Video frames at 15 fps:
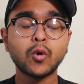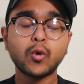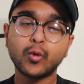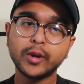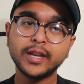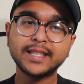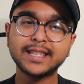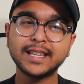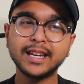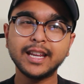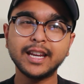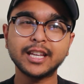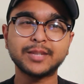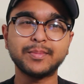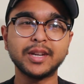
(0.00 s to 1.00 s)

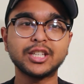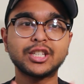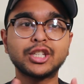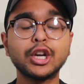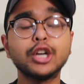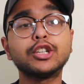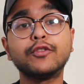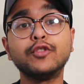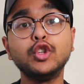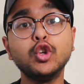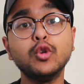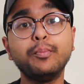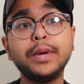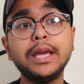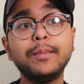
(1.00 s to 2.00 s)
Recently, there's been a surge of
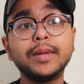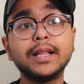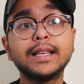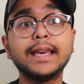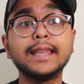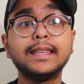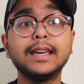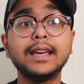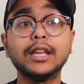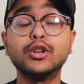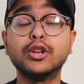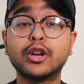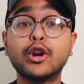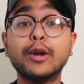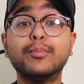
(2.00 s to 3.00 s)
new people getting into
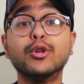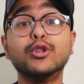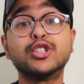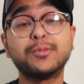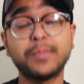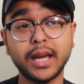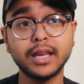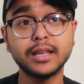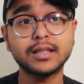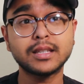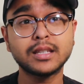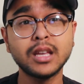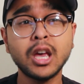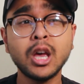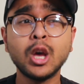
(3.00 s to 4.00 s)
the crypto
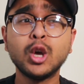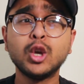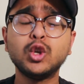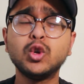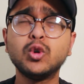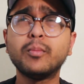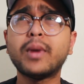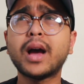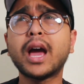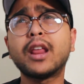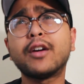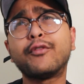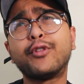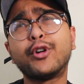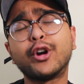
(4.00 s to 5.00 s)
space. You might
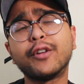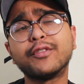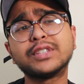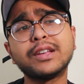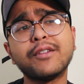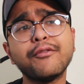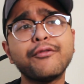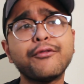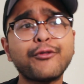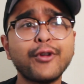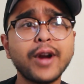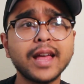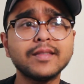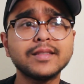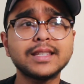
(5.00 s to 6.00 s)
have heard of some
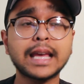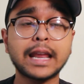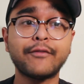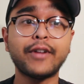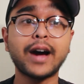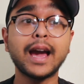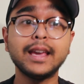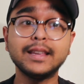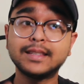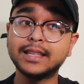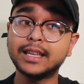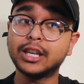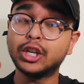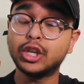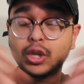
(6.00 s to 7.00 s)
friends
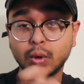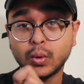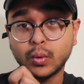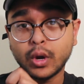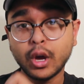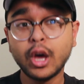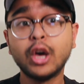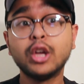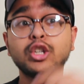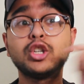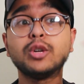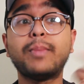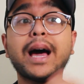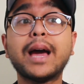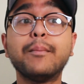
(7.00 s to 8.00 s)
advising you
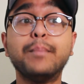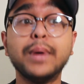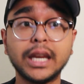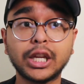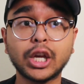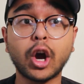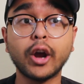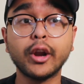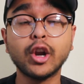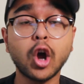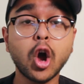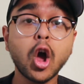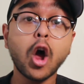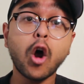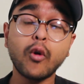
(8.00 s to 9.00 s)
to buy Bitcoin
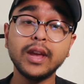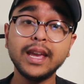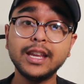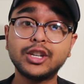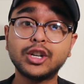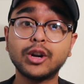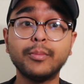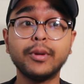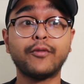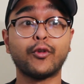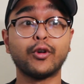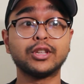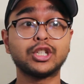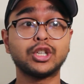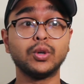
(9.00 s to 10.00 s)
or Ether
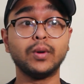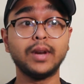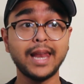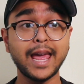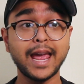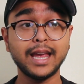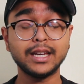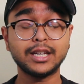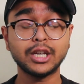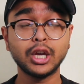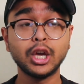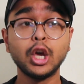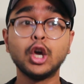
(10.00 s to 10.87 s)
before it's too late.